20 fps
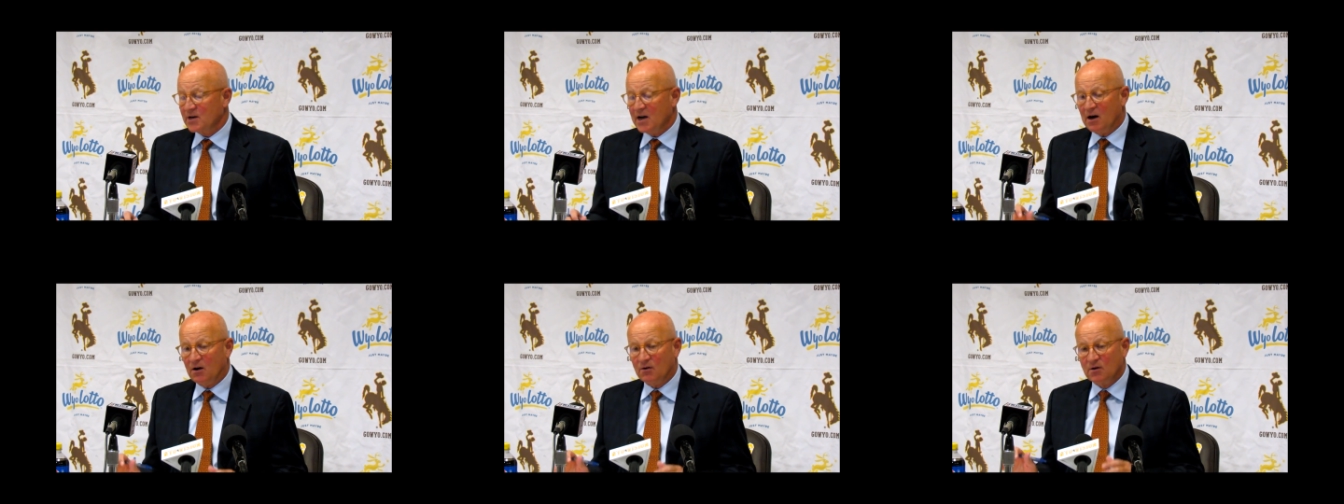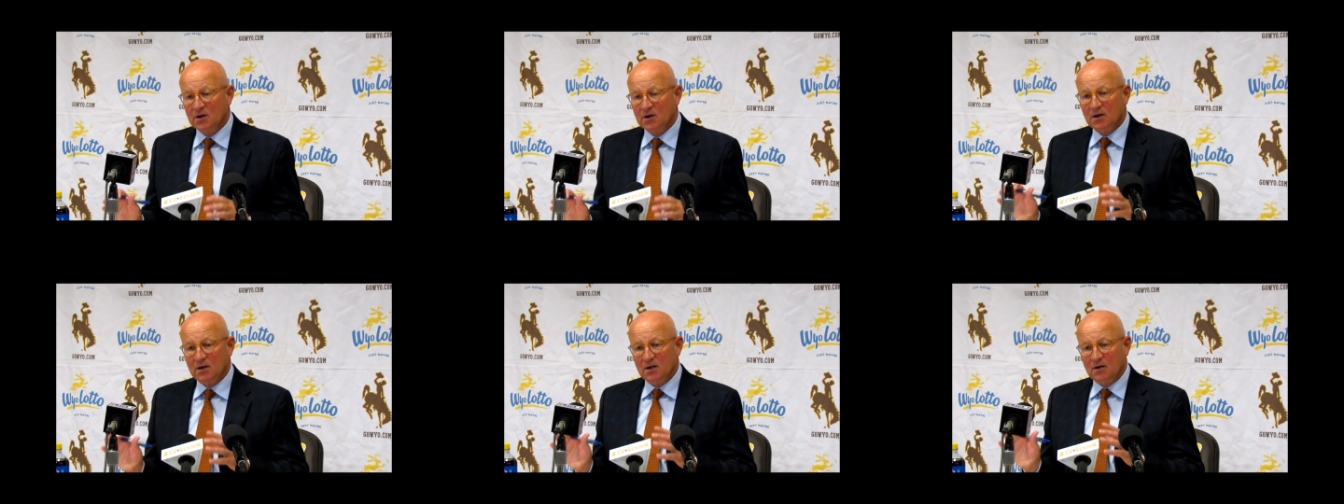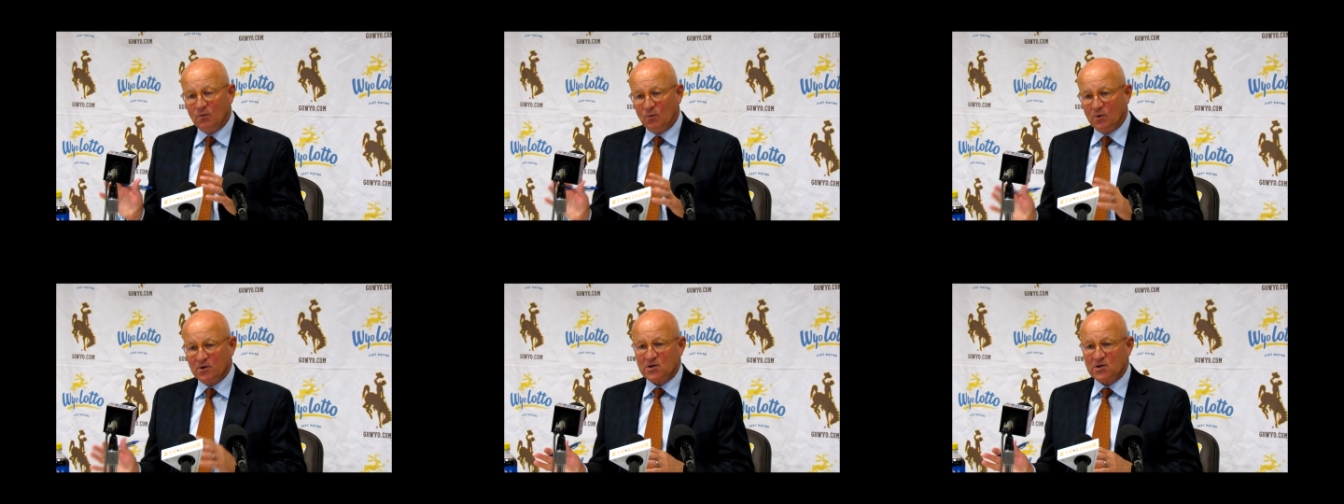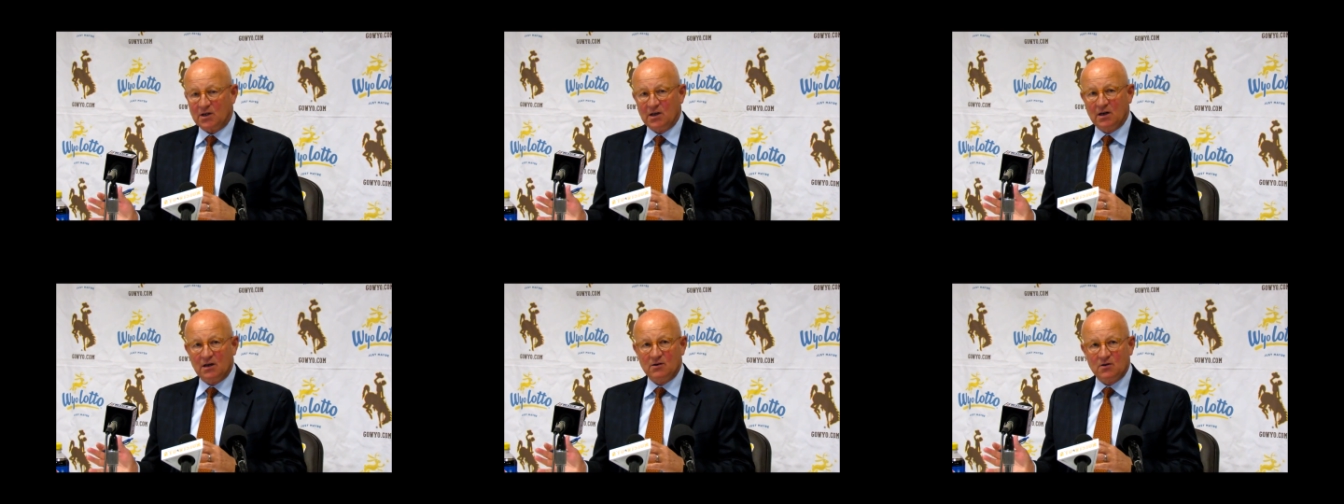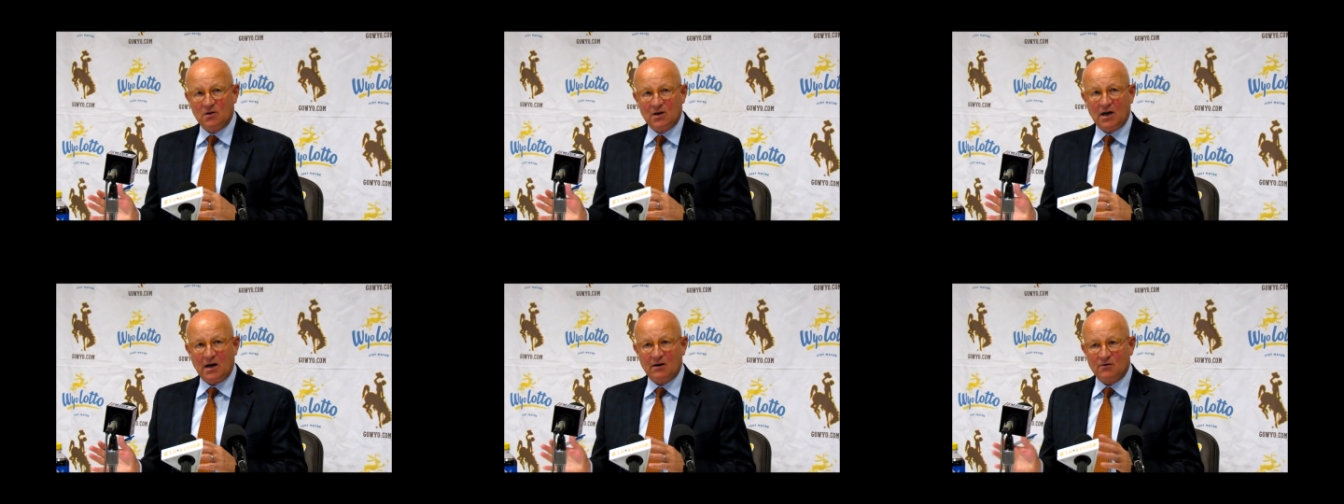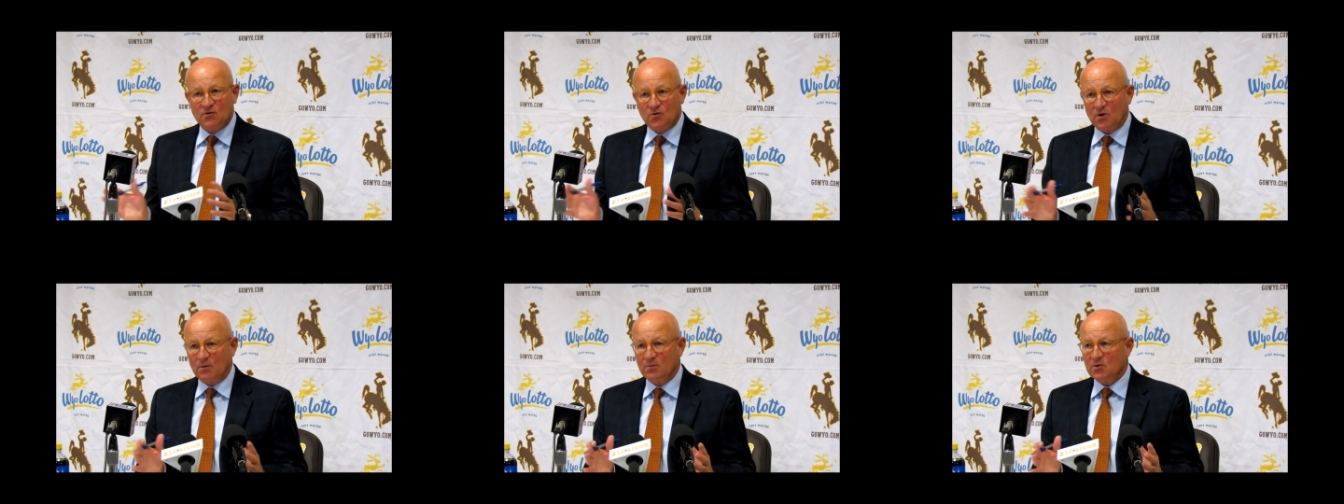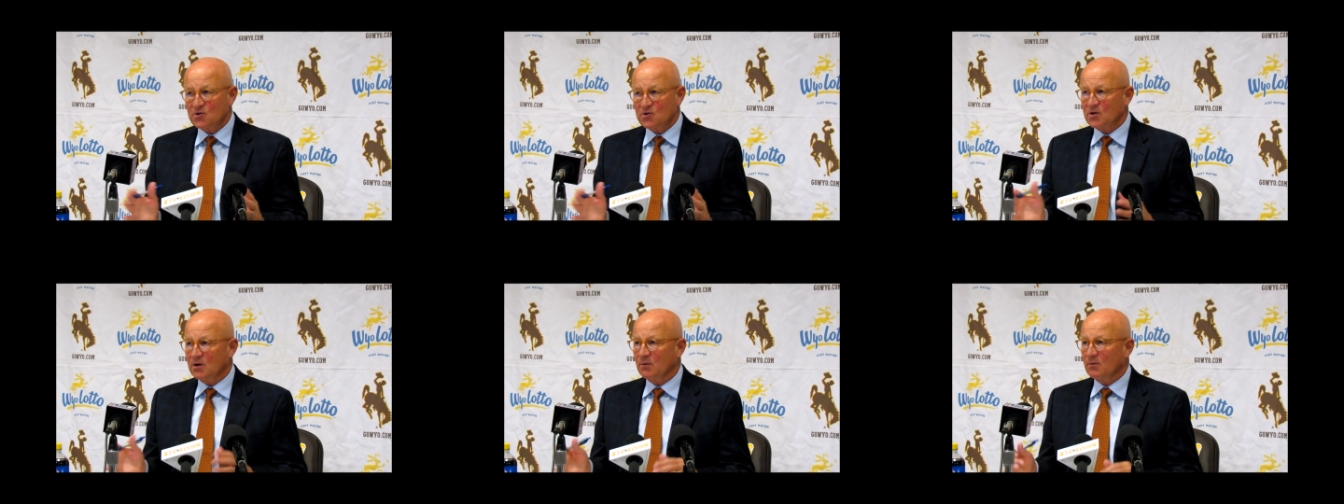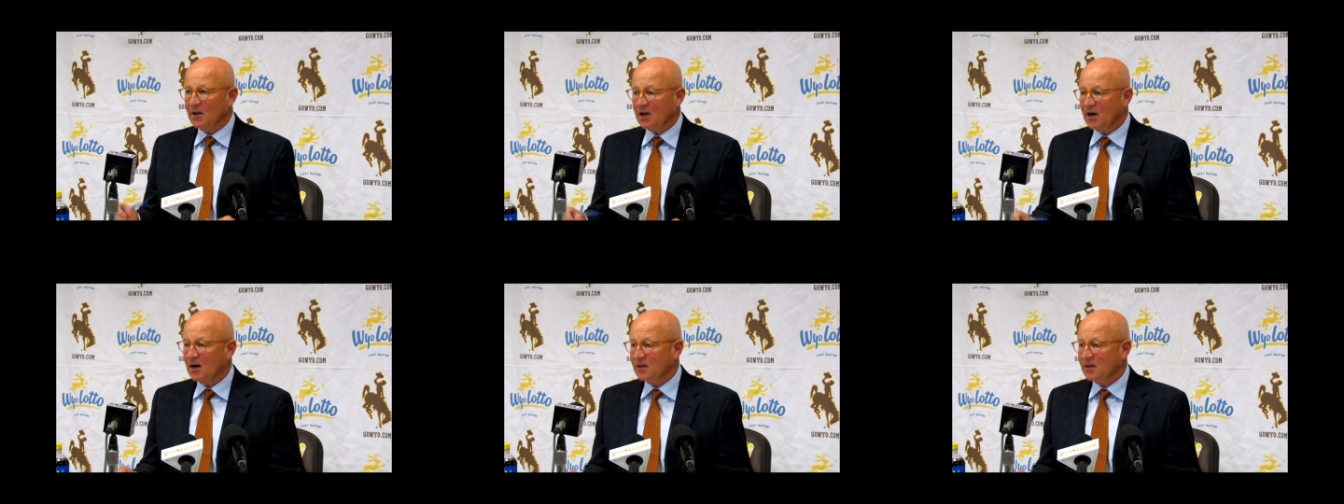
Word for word: Now, once again, you've got to attribute some of that.